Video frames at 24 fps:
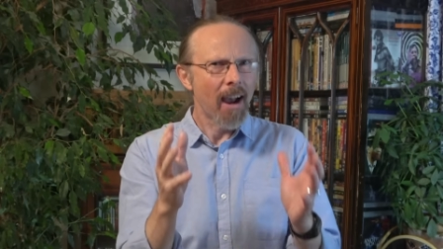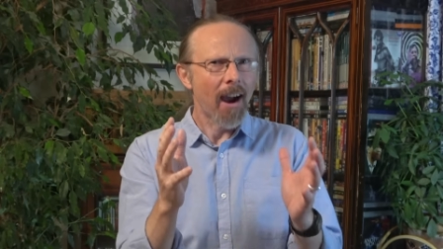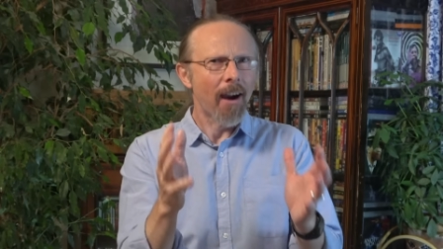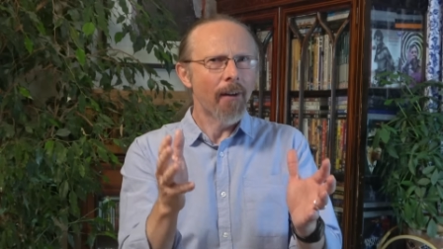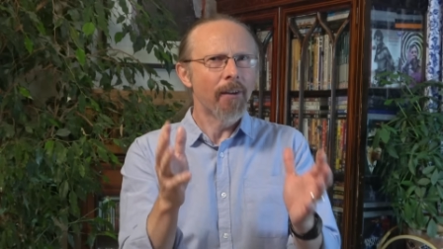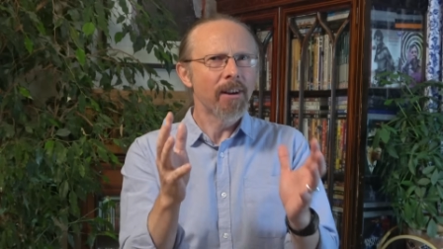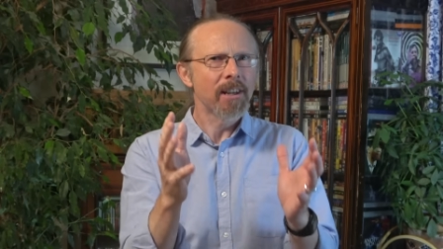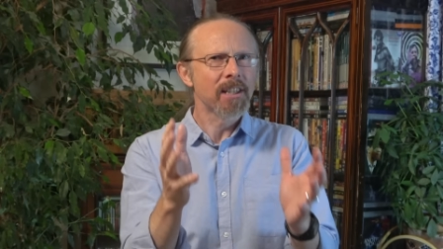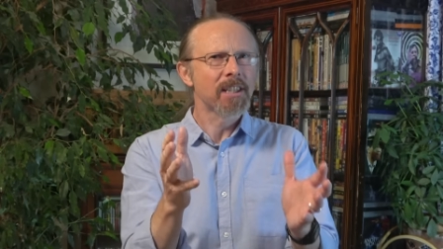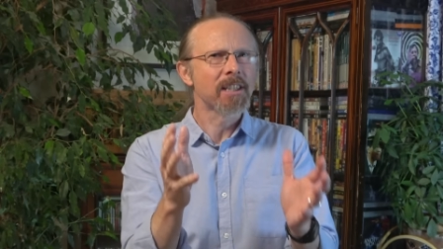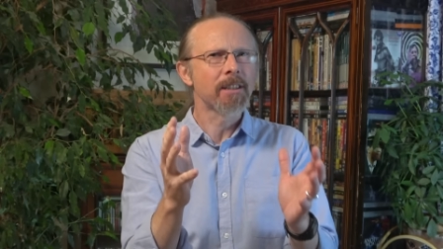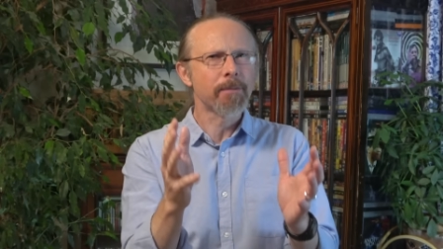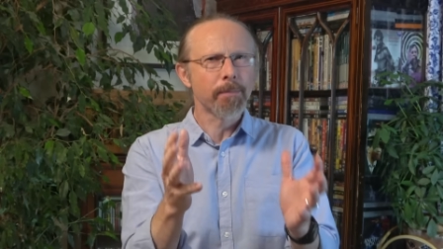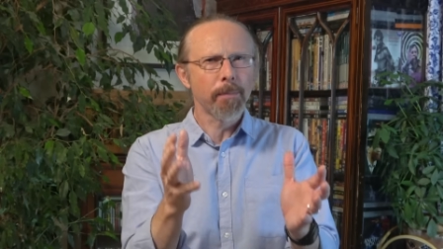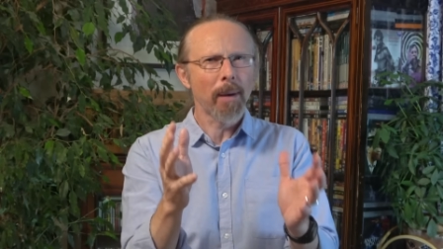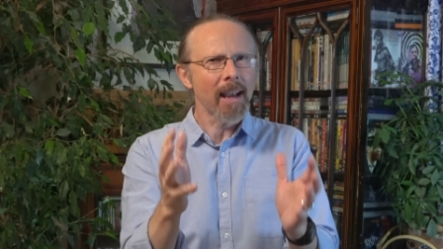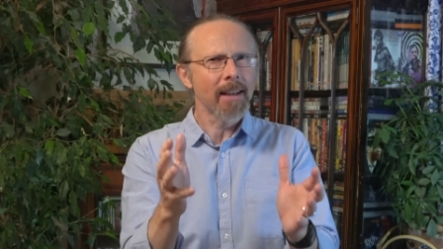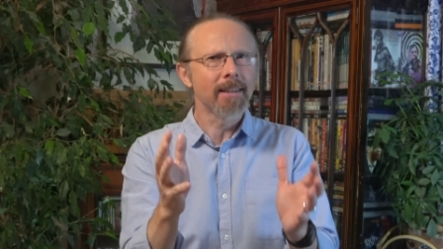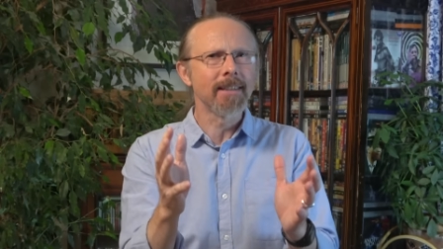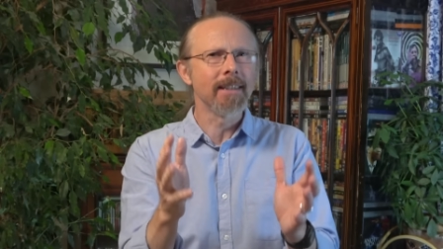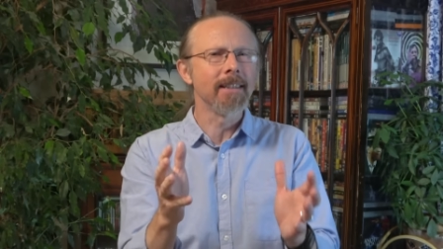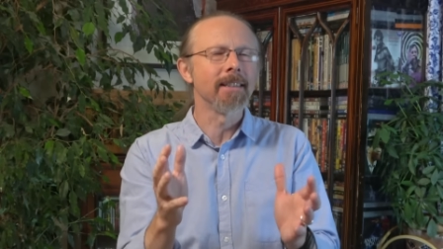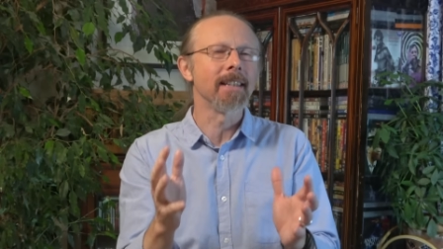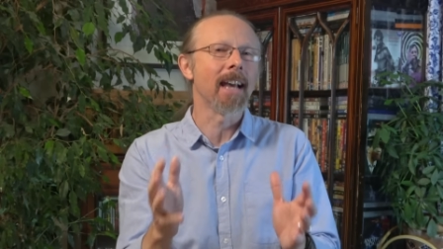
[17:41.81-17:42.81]
are
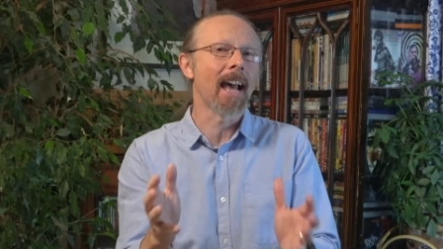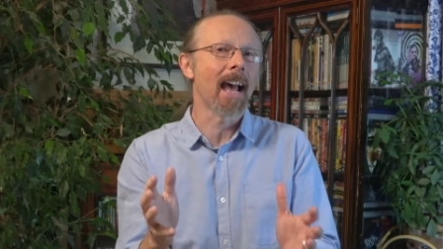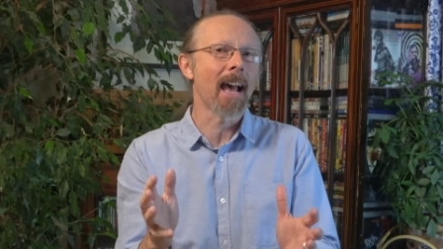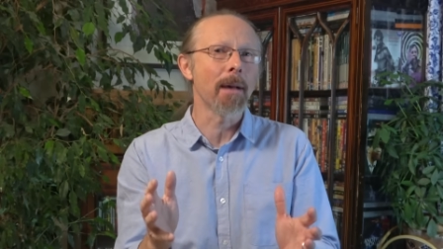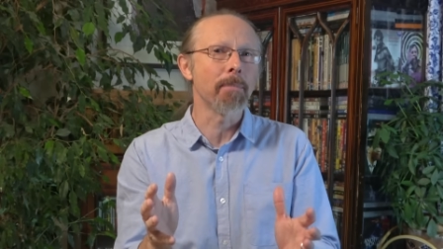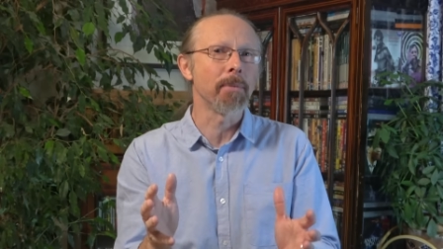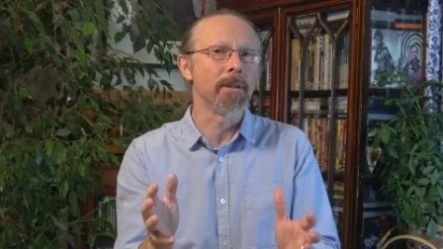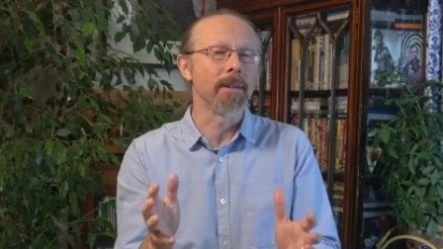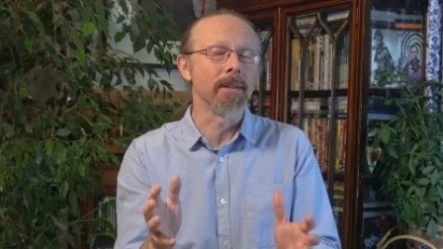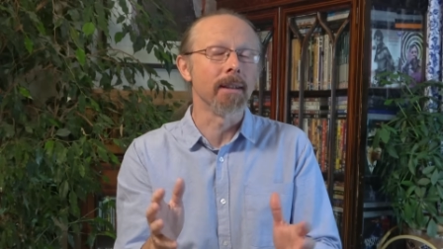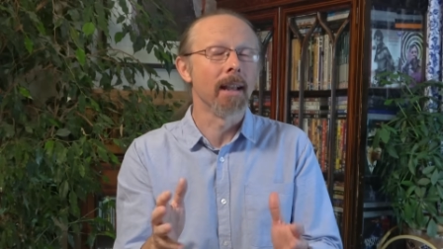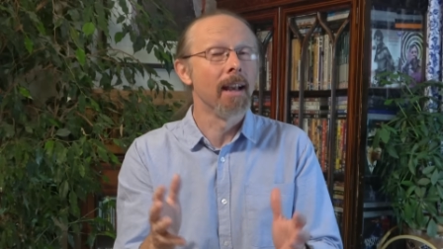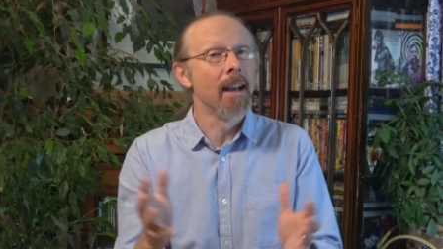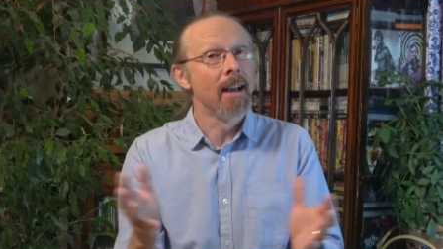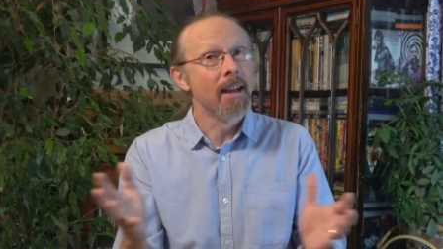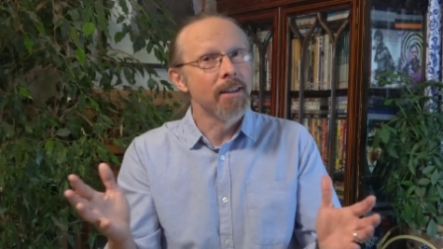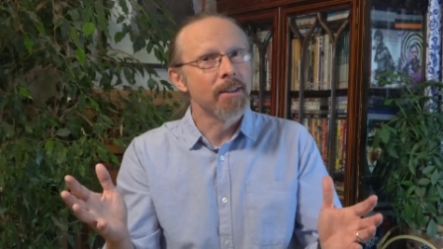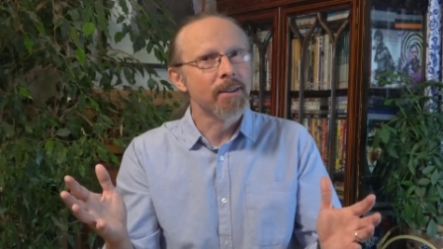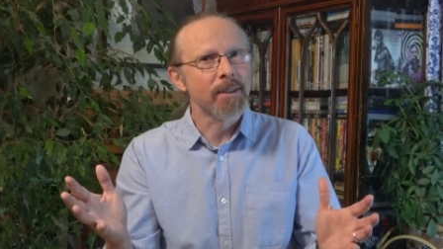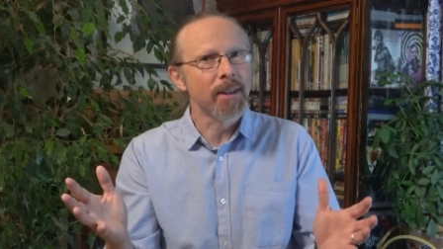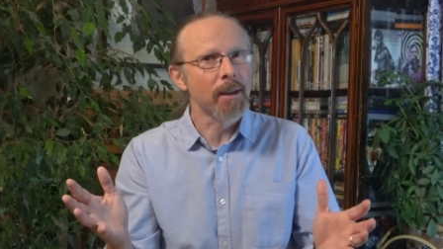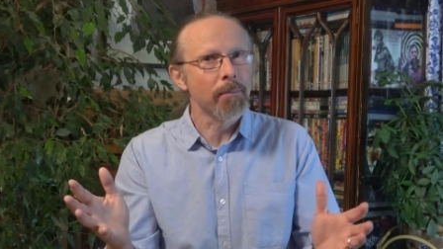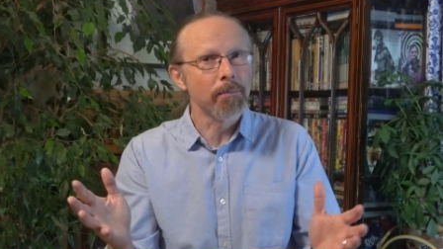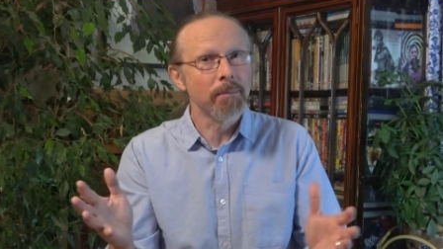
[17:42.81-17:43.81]
expecting to happen
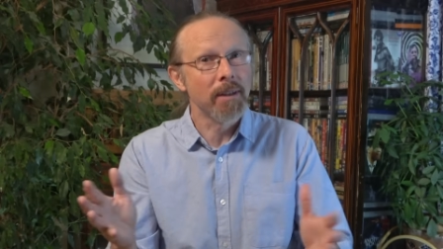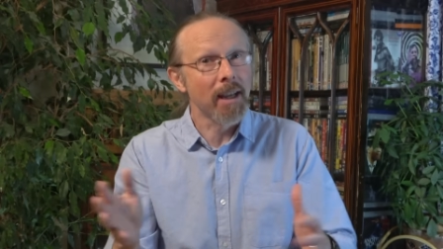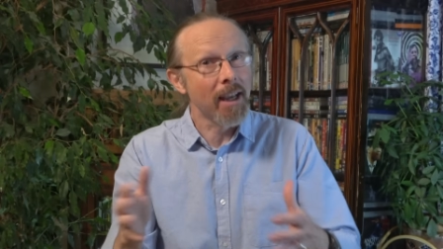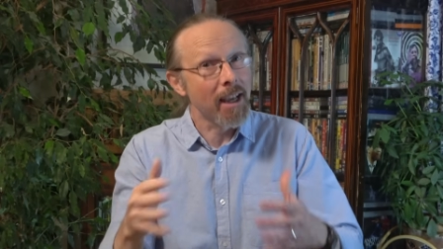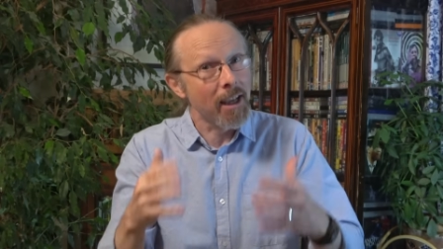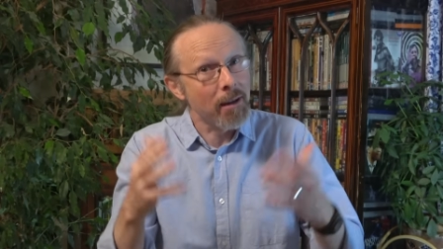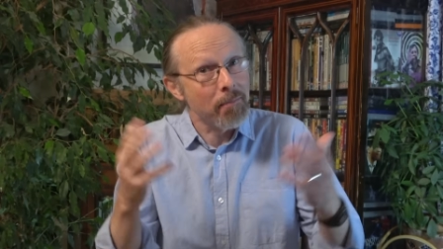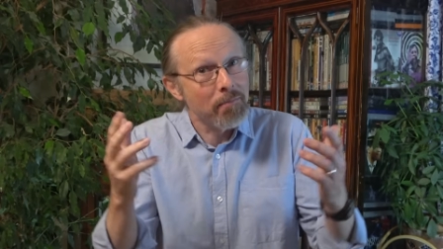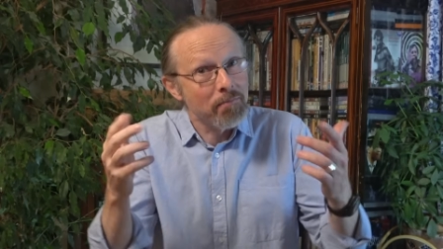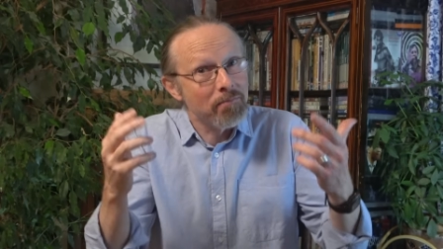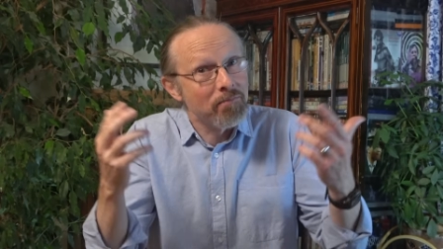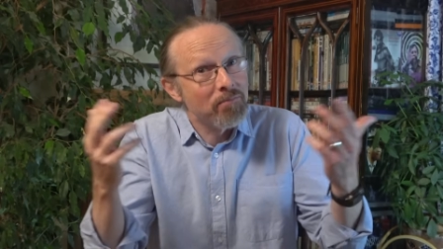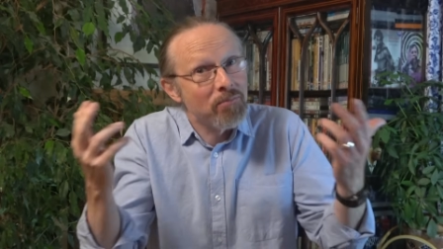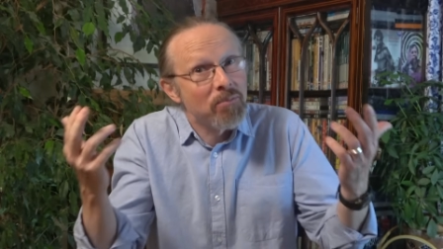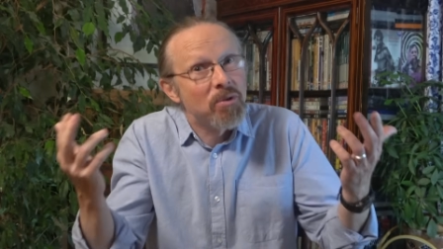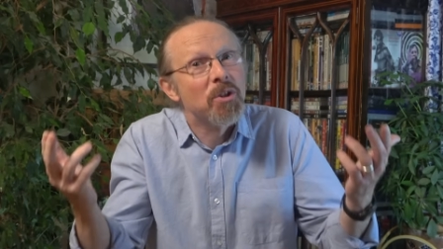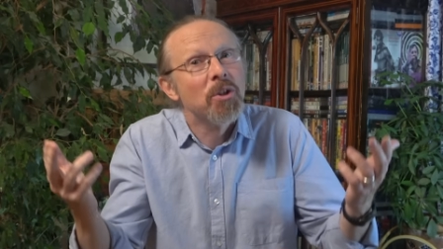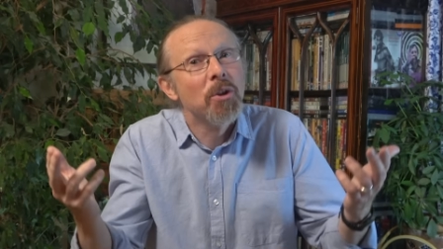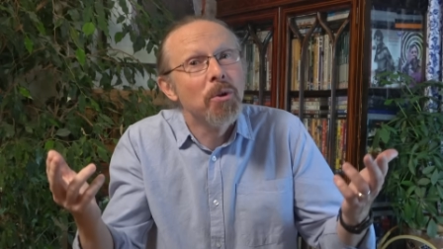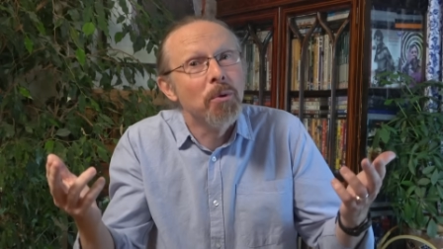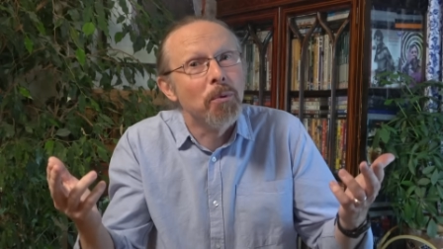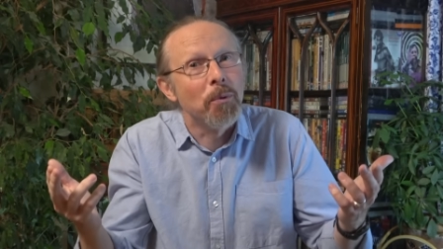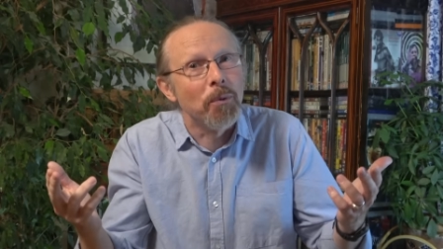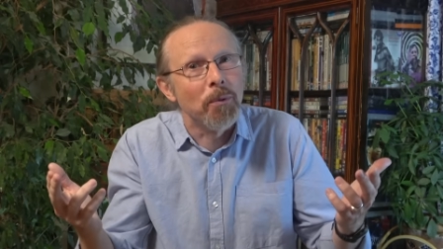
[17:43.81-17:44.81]
someday
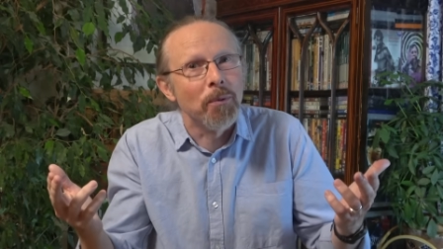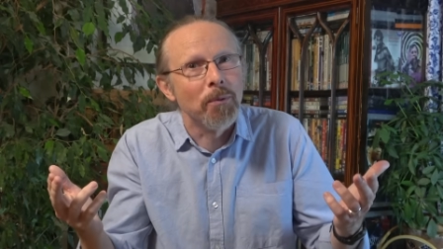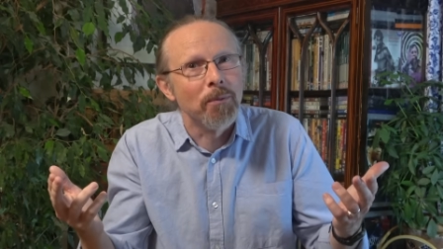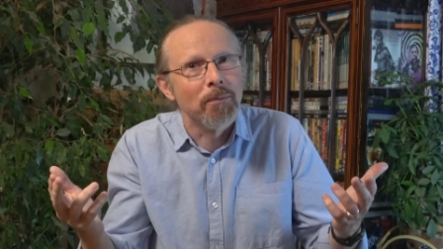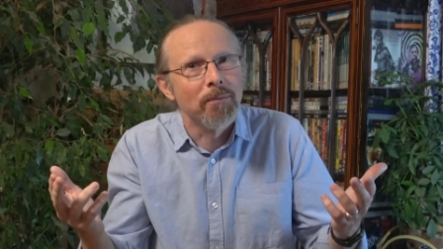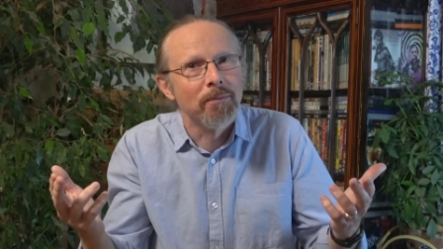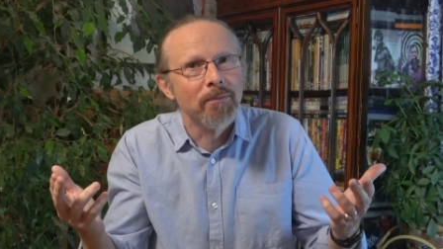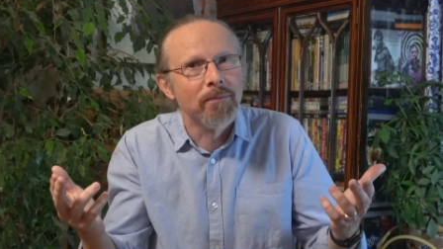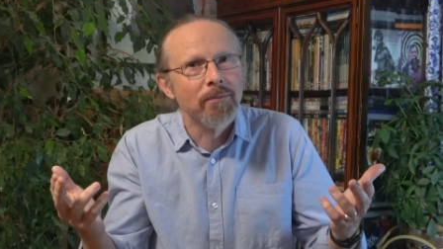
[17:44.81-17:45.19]
soon.